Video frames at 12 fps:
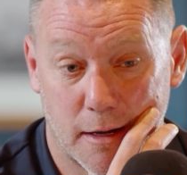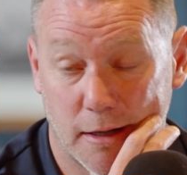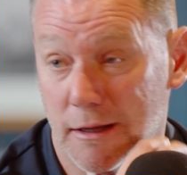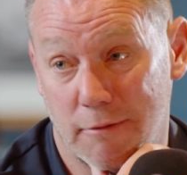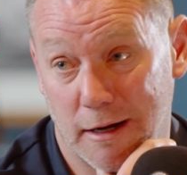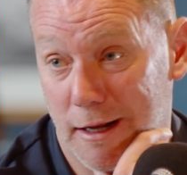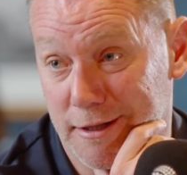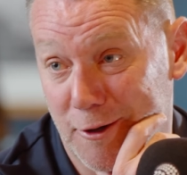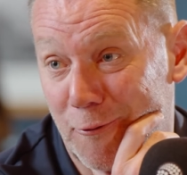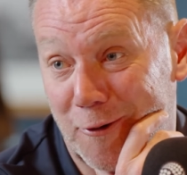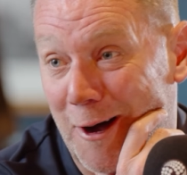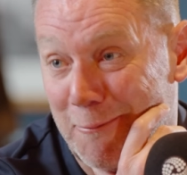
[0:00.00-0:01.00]
Didn't realise how
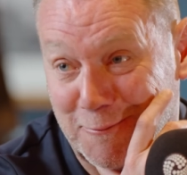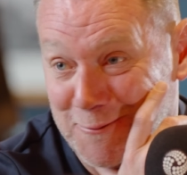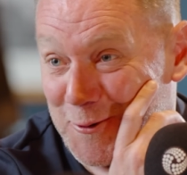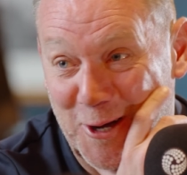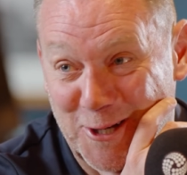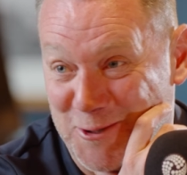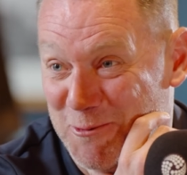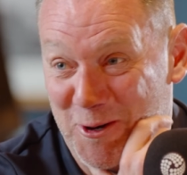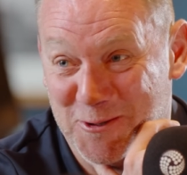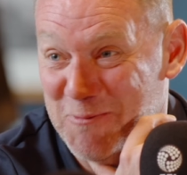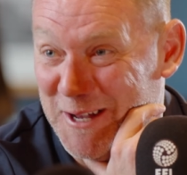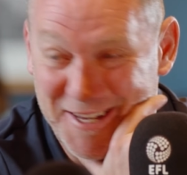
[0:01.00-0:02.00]
far Newcastle
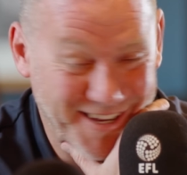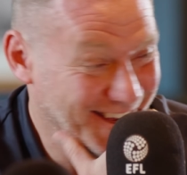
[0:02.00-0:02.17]
was, mate.